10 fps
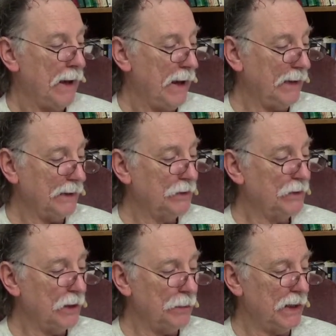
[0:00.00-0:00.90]
and
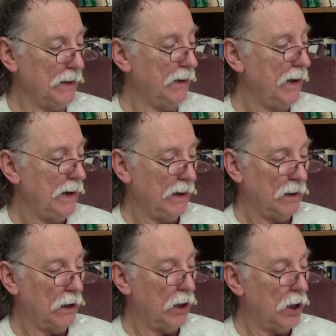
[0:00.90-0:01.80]
exhibited an